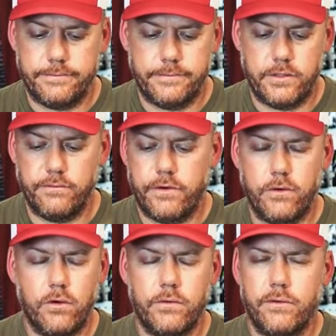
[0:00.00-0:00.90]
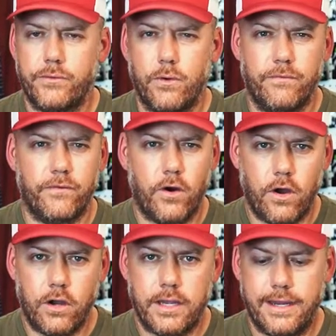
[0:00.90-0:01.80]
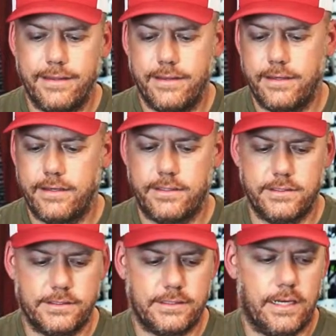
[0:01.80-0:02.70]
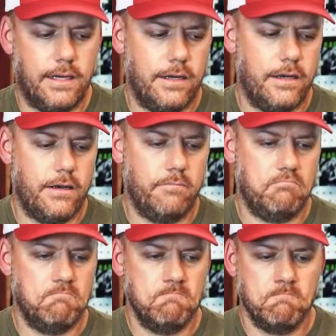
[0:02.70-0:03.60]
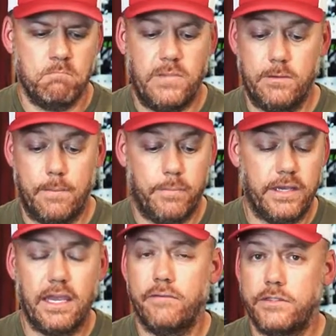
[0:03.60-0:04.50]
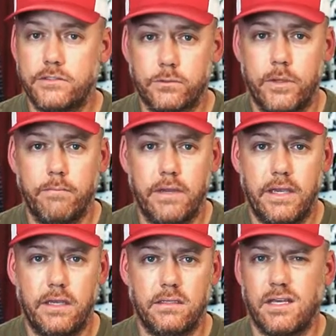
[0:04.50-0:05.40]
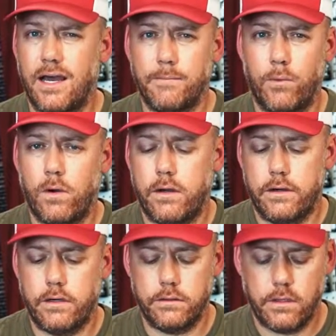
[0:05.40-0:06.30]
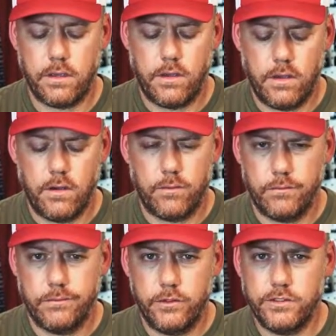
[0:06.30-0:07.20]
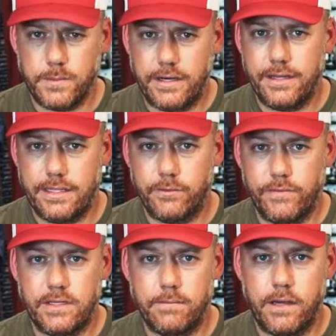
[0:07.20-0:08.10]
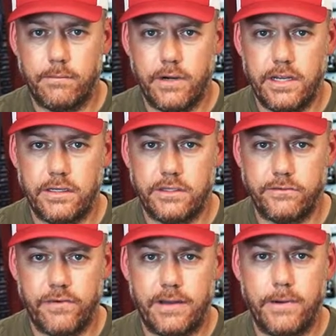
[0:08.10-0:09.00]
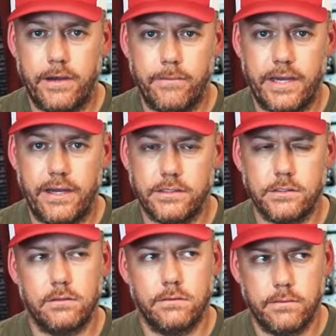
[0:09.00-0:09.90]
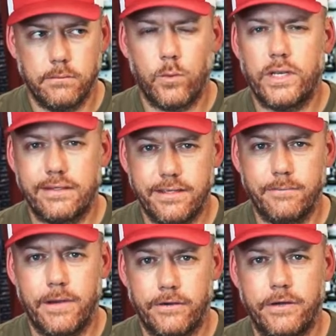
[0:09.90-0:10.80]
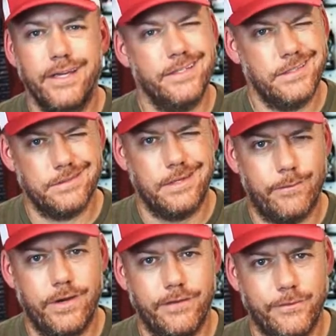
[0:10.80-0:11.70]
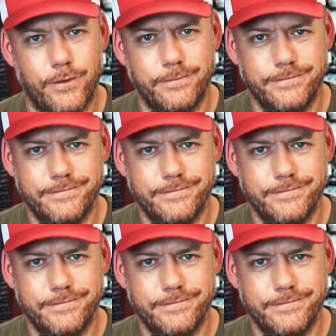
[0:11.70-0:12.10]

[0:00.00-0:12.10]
convert over, throw a frog on this, maybe a big heavy swim bait, top water. Do just about anything with 50-pound braid catching 5-pound bass. When that 10-pounder hits, I'm ready for them.